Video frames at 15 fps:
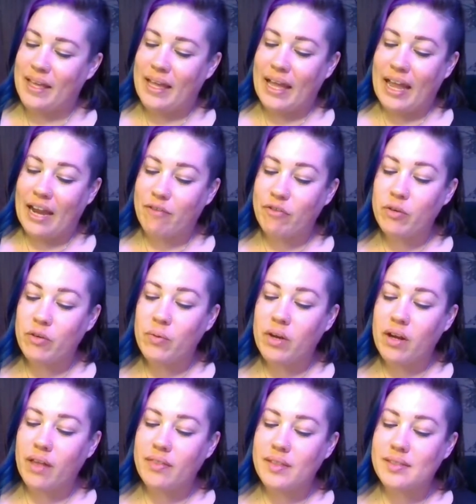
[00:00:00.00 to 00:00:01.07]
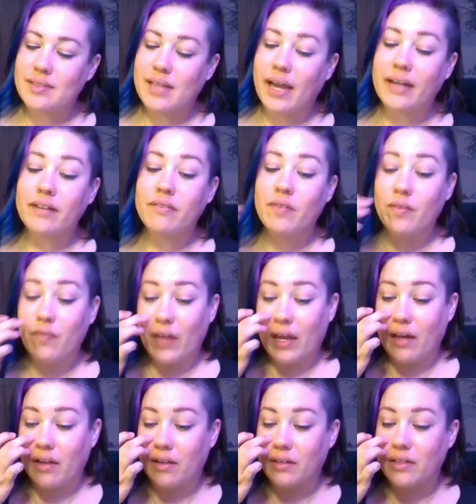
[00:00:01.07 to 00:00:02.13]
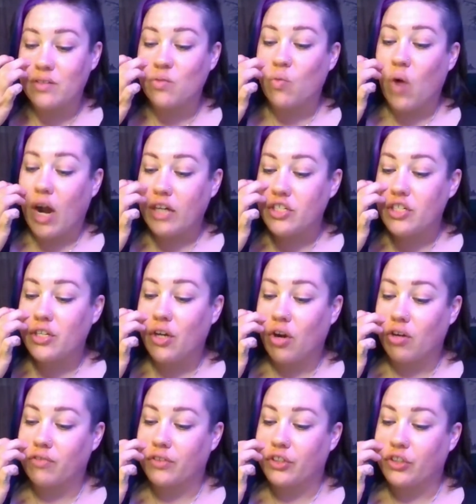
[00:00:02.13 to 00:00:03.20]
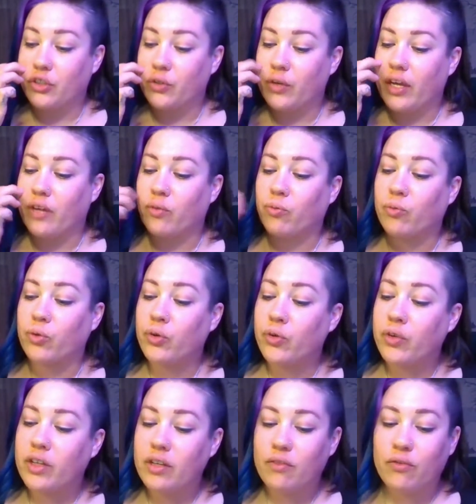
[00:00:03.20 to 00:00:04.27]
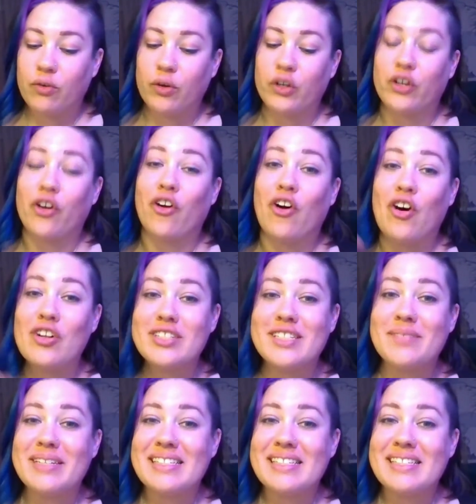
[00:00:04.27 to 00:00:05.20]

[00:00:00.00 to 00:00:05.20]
Everyone on the side of the veil is watching over you and rooting for your ultimate